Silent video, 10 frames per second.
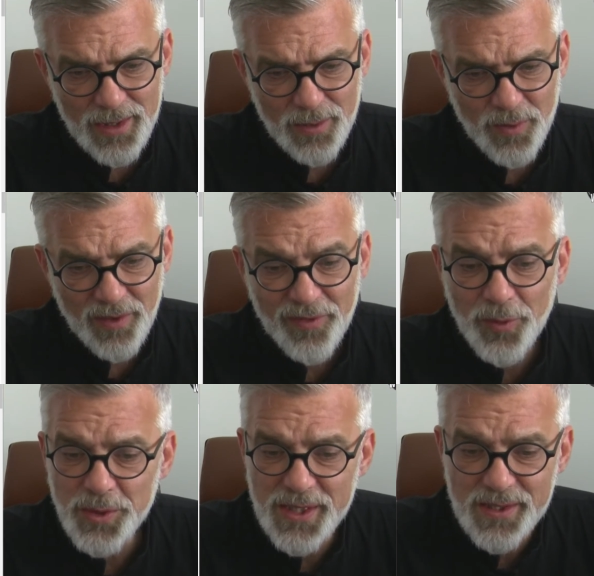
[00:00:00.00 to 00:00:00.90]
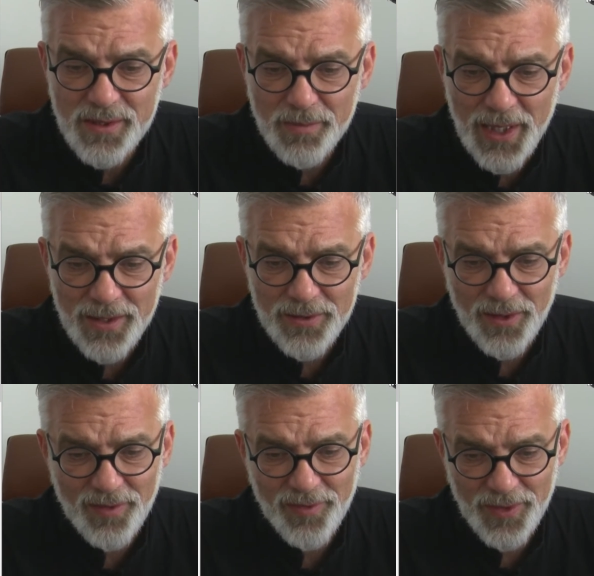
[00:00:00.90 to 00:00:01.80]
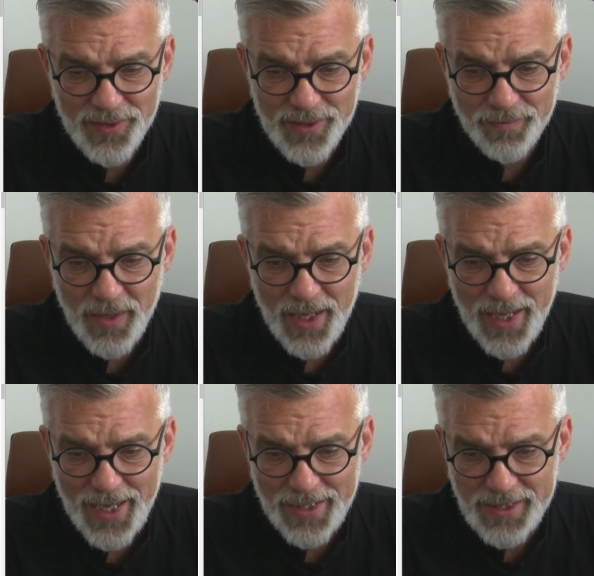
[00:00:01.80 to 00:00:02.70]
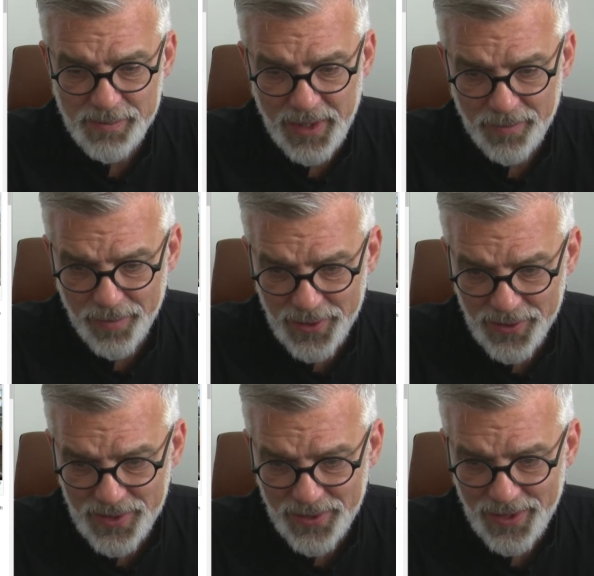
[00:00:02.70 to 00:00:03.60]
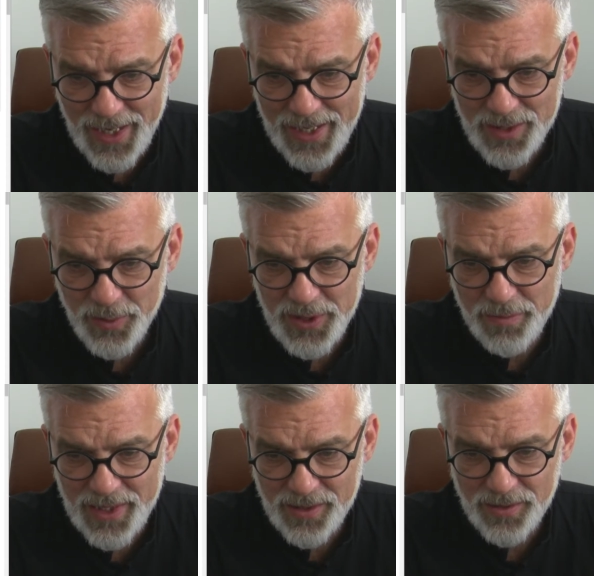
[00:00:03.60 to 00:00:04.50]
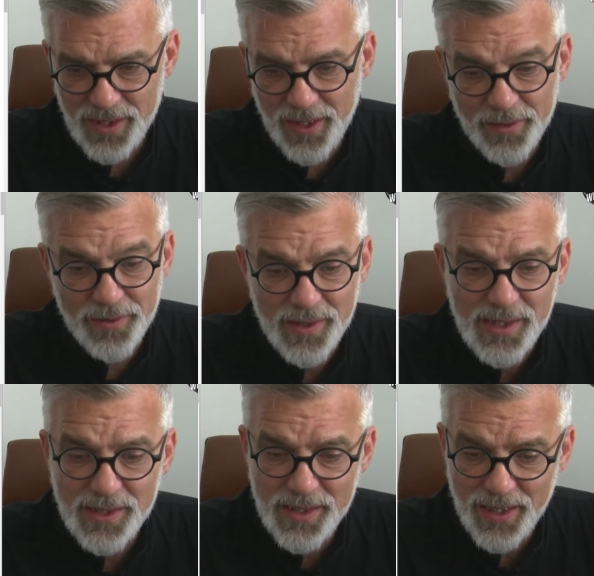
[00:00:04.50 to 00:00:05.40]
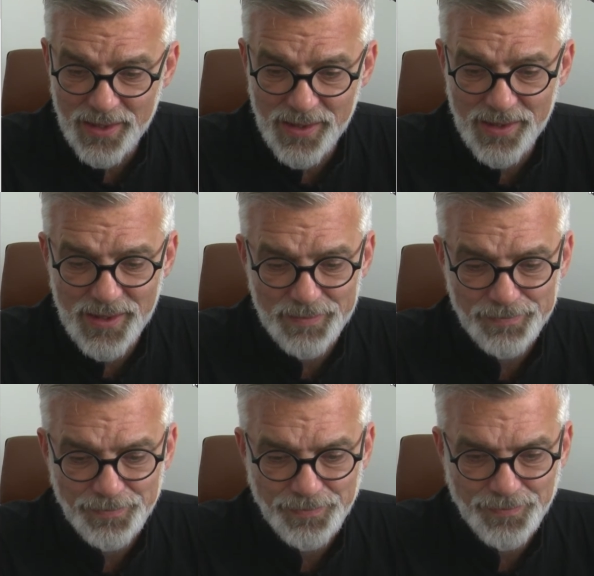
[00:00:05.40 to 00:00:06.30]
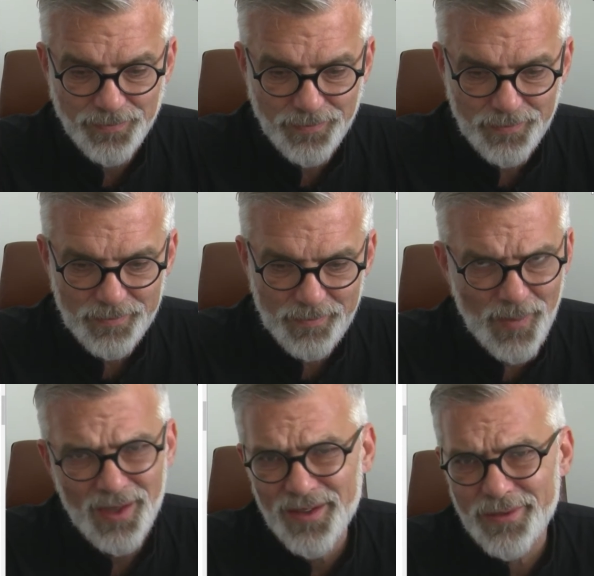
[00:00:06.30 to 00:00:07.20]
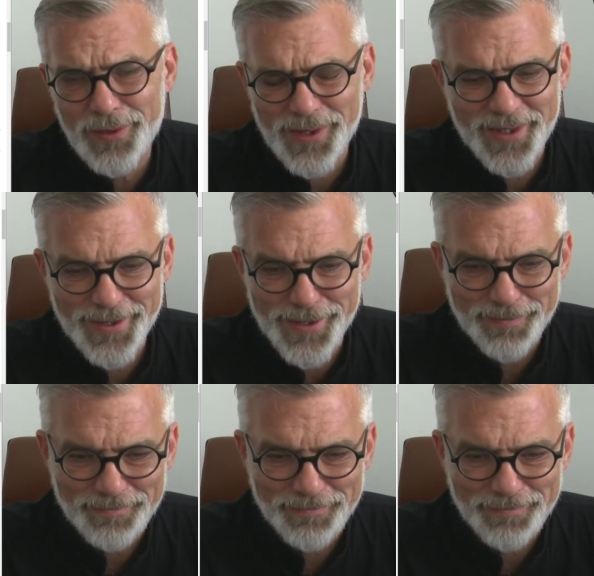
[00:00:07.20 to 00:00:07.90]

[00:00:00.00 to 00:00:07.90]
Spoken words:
With a $42 million fund, and it's being built on land which Bezos owns in Texas. Of course it is.